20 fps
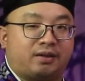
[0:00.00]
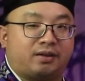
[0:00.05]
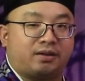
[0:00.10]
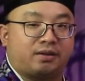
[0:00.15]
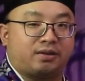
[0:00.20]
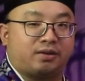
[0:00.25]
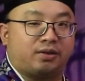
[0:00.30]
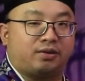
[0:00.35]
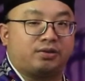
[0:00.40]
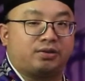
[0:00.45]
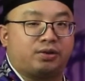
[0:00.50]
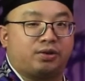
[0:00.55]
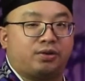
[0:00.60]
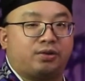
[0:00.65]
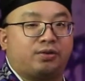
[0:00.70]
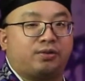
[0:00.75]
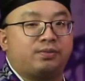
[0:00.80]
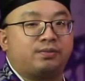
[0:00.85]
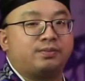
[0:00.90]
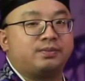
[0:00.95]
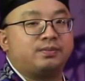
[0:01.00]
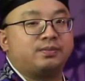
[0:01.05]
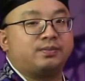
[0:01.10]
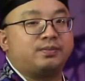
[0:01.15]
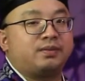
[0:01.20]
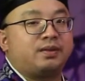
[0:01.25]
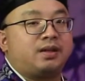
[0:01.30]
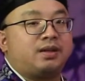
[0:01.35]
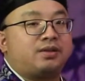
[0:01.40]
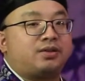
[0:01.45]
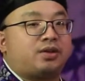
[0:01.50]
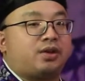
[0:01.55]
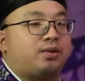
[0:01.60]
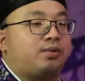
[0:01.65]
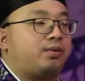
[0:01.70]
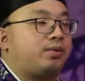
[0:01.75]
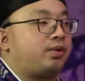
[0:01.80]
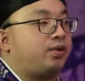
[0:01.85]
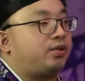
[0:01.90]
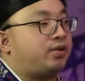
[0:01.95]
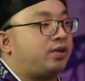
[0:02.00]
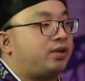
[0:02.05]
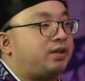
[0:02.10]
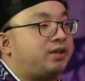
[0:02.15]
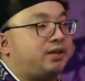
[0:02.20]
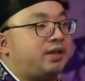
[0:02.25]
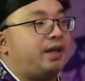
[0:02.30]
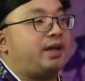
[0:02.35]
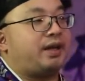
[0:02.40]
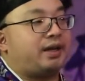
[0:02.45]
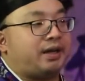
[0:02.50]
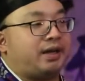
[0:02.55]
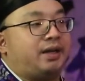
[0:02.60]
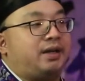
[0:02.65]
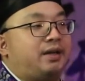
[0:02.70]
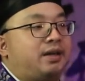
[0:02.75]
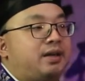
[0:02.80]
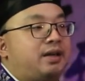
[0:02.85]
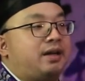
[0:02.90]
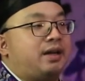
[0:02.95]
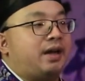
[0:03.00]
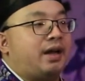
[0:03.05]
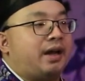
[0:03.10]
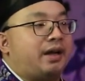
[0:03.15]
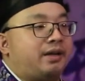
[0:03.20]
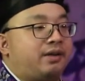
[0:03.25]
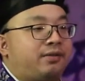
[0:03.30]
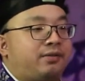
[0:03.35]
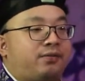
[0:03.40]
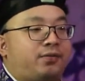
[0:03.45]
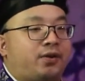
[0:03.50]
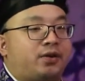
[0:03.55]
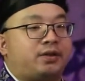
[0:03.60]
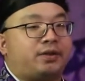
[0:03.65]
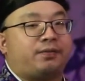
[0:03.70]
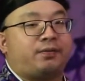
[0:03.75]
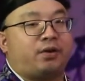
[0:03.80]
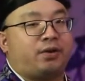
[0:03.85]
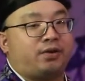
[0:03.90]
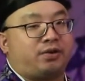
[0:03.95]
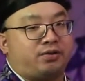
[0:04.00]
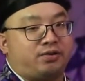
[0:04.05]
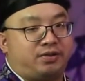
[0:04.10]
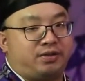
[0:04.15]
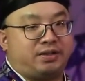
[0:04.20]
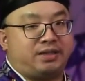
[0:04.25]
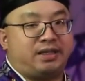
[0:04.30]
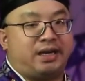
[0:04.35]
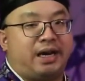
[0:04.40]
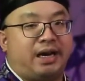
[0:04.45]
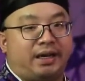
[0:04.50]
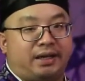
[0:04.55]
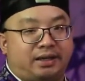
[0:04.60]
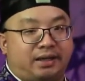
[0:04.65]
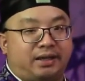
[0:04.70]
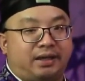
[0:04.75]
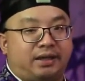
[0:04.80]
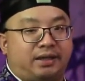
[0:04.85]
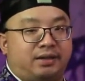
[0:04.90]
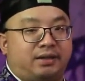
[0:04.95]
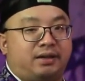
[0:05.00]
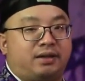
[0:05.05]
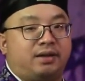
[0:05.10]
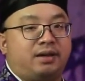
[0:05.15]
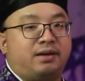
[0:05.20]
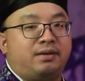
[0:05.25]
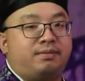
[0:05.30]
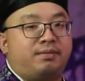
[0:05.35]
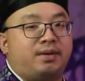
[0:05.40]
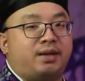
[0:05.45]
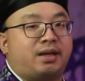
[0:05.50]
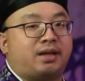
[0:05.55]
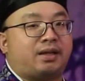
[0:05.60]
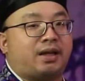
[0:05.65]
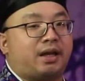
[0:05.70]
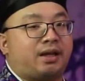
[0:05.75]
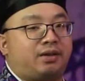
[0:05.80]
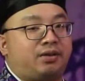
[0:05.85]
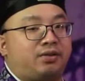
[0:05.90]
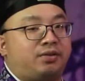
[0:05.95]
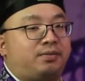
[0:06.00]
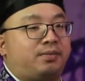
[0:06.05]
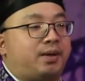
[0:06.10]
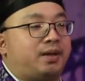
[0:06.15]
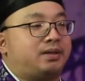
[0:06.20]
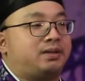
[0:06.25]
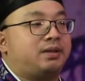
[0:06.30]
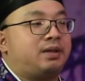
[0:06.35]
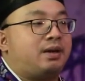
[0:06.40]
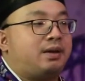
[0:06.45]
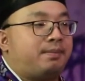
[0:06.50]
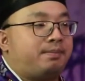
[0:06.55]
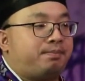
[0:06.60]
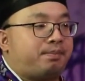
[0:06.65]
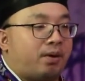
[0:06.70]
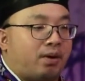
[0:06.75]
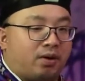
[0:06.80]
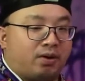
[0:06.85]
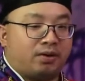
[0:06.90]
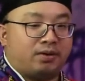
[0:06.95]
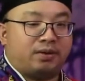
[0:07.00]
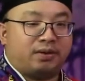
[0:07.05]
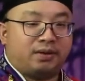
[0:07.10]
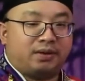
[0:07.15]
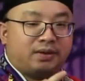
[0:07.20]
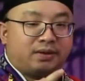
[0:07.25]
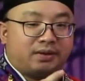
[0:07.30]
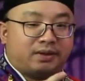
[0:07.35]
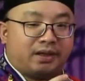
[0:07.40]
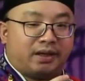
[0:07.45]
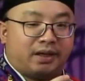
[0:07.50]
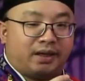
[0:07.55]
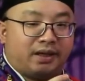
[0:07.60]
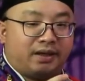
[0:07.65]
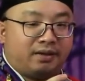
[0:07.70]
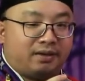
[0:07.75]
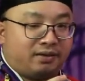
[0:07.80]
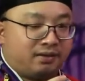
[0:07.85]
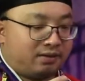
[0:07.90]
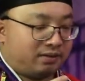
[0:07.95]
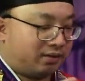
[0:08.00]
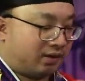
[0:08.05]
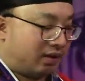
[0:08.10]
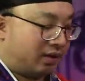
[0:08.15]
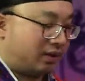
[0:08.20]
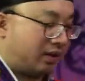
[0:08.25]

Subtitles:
go to you. So you just take it, and first of all, you check it, meaning that you must bond these